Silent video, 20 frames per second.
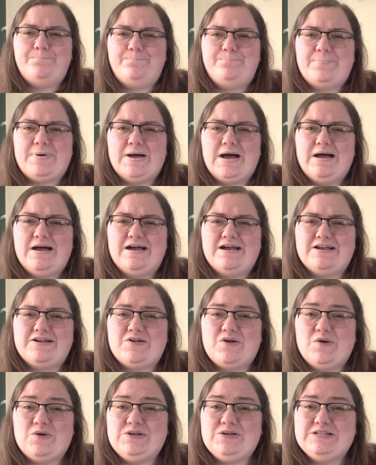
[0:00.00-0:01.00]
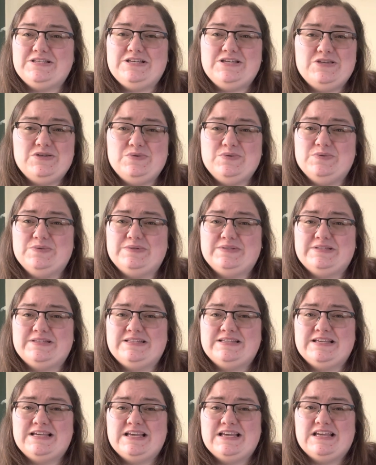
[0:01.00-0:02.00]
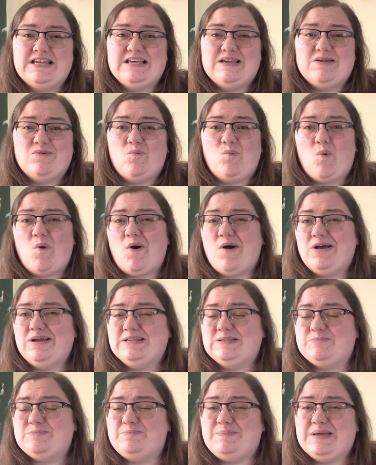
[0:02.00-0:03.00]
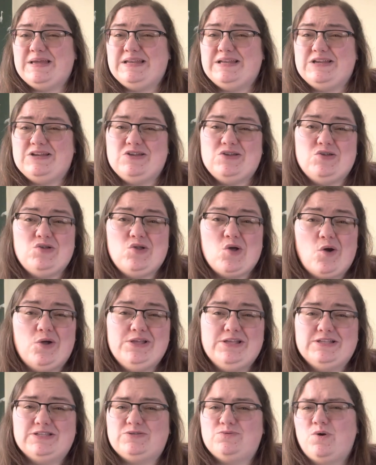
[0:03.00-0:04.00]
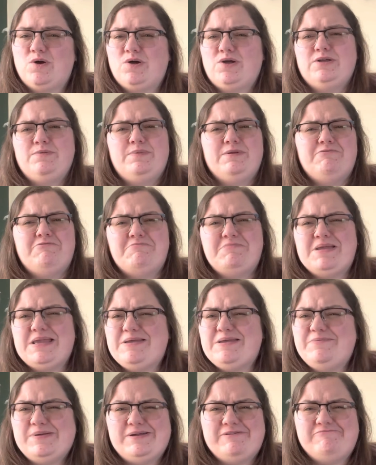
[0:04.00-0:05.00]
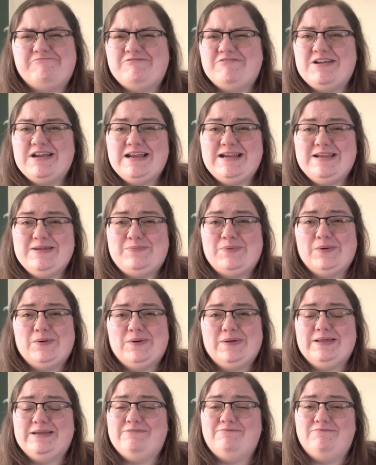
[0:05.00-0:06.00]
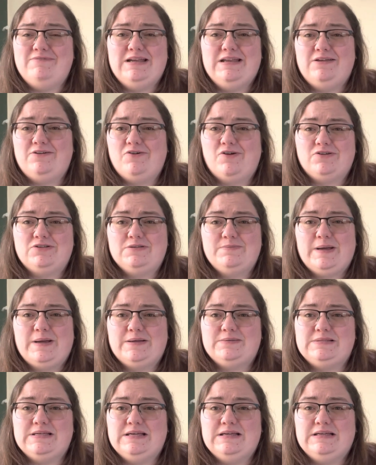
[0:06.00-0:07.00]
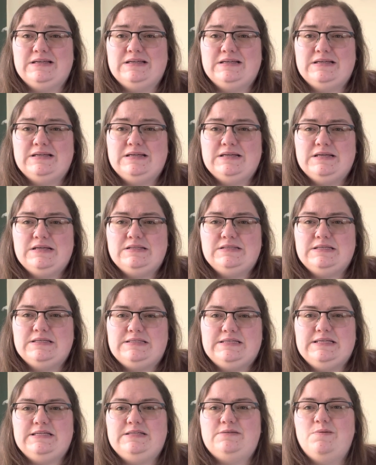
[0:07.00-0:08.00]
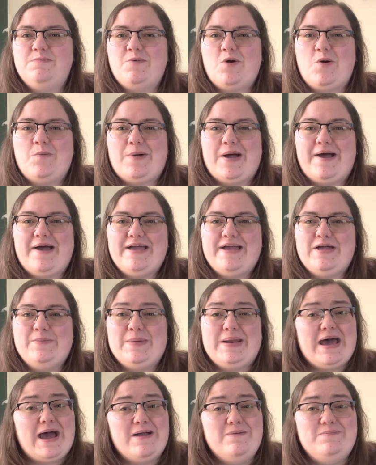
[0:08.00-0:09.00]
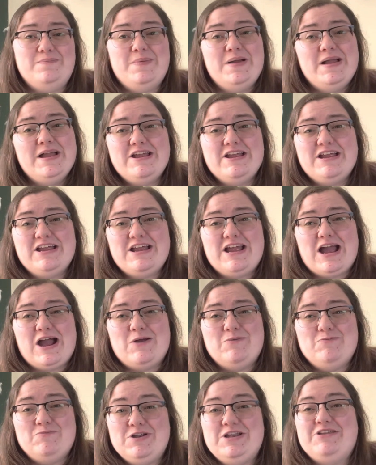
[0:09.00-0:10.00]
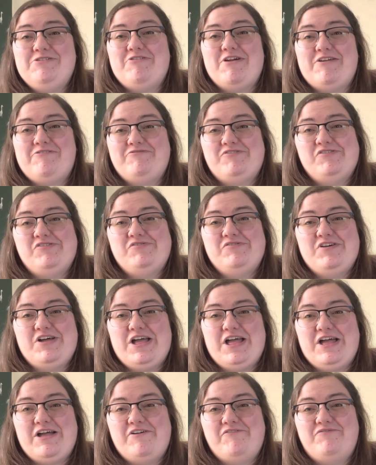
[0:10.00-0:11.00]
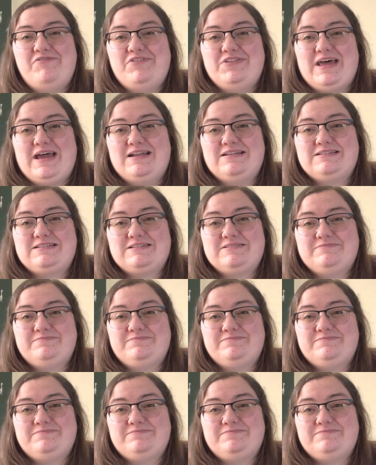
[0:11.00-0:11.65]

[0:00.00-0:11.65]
But God has used what has been an annoyance, what could have been me being really poorly and really cross about it, to teach me more about him. And I'm really grateful for that.